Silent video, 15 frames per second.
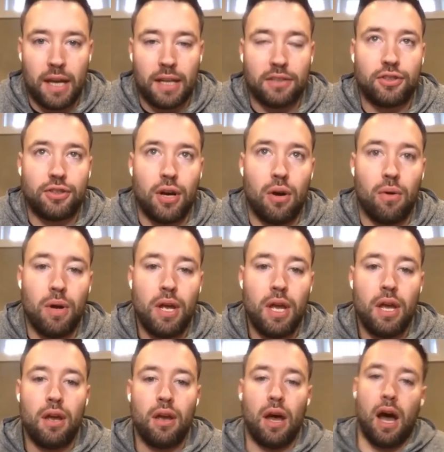And so
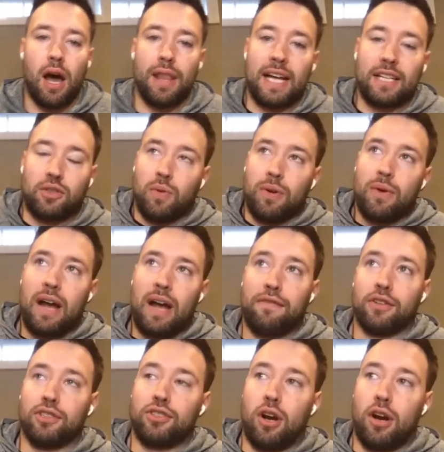that's when I
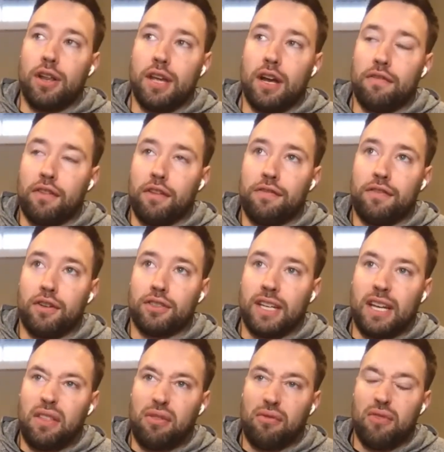first started there. For the first like
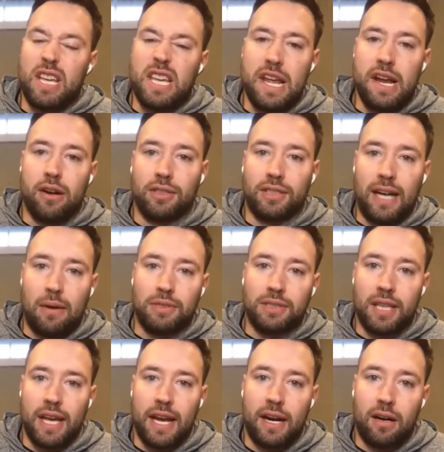3 years I was
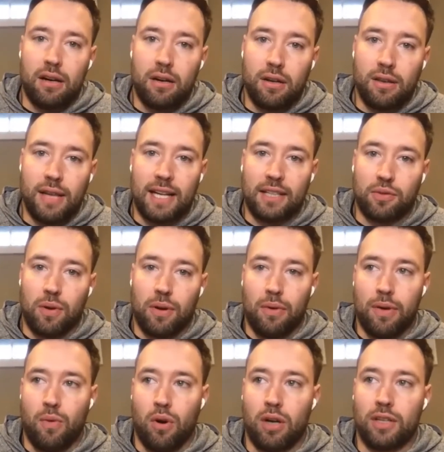there, that's where
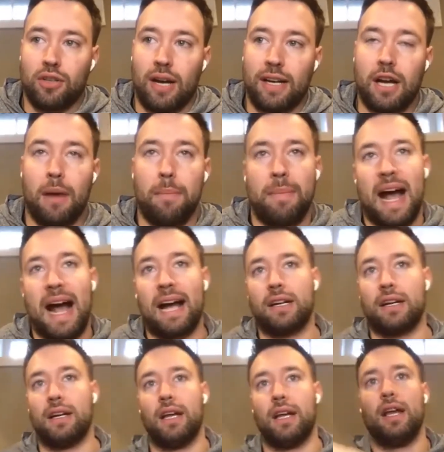we were. So I'd come back
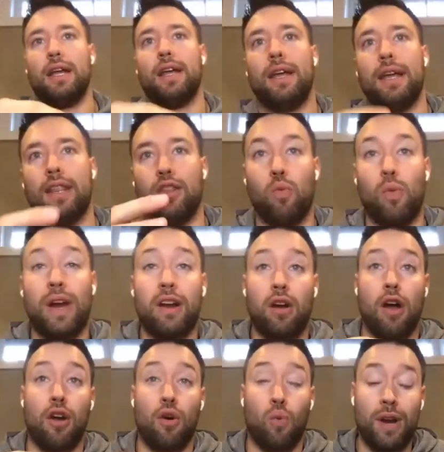in the winter,
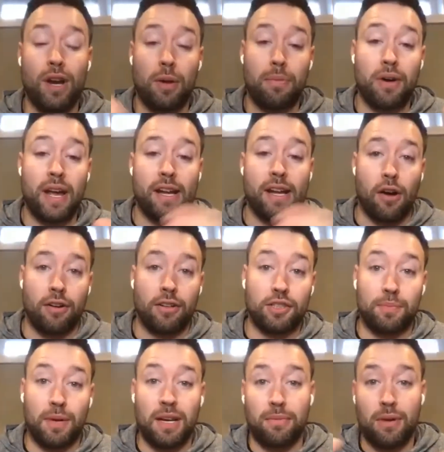on our winter break, on our
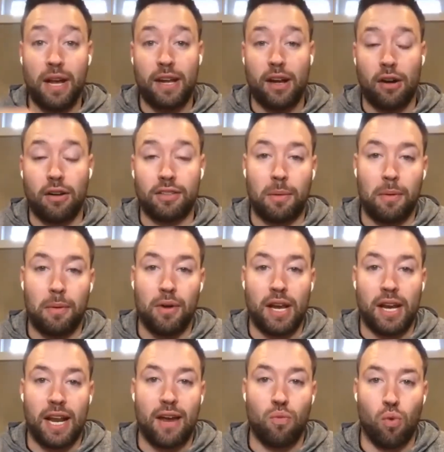spring break, on our summer break,
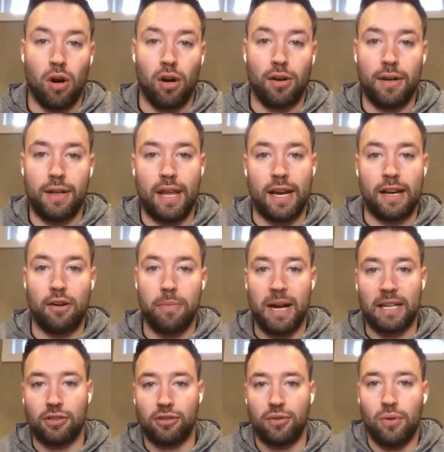and I'd work, and then I'd go back
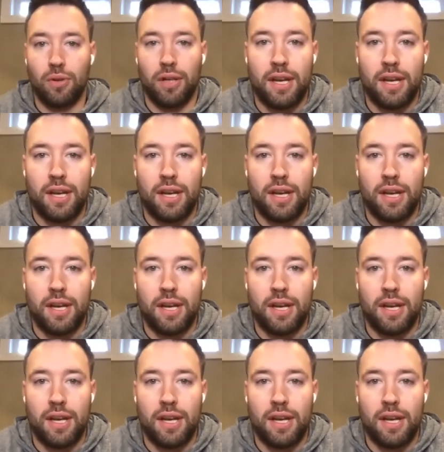to school.